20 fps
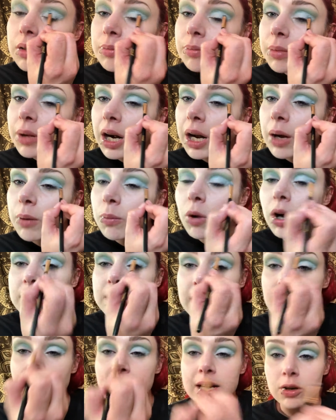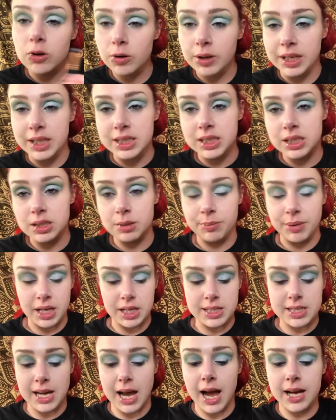but I want that crease to be
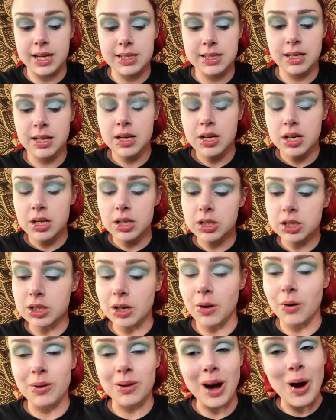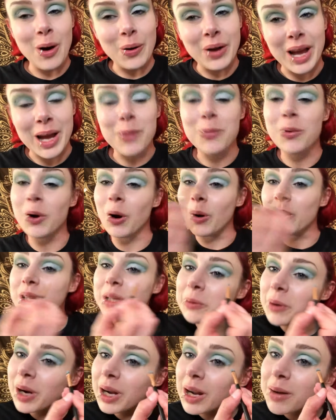intact. So, okay, we're only
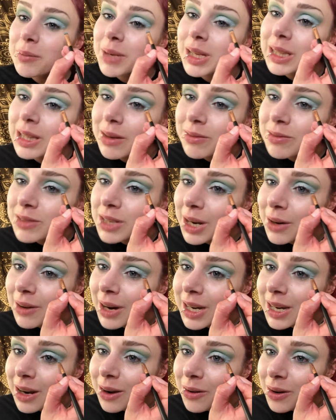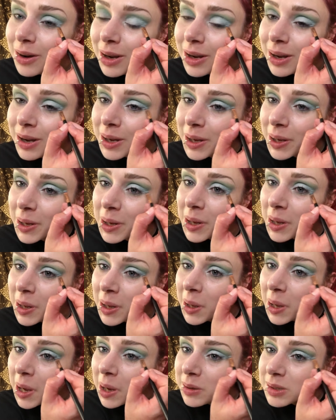working on my left eye right now.
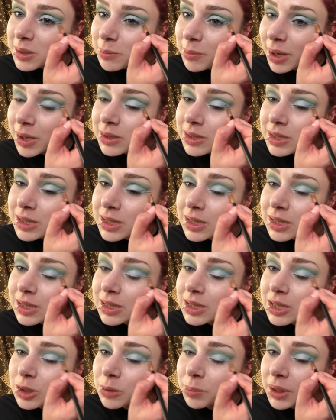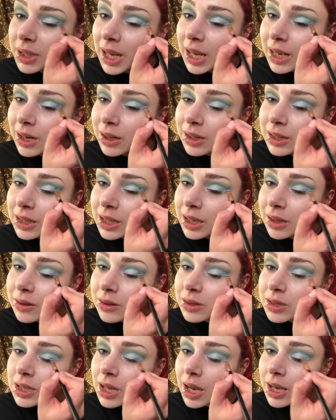It's about to duplicate on the other
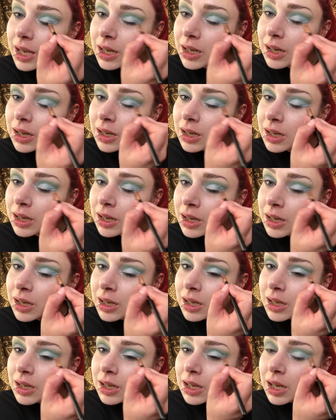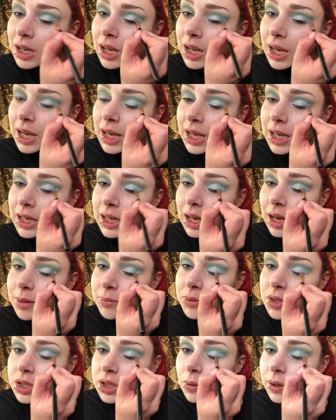side. And I'm
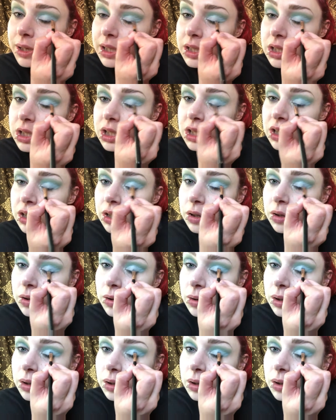just going to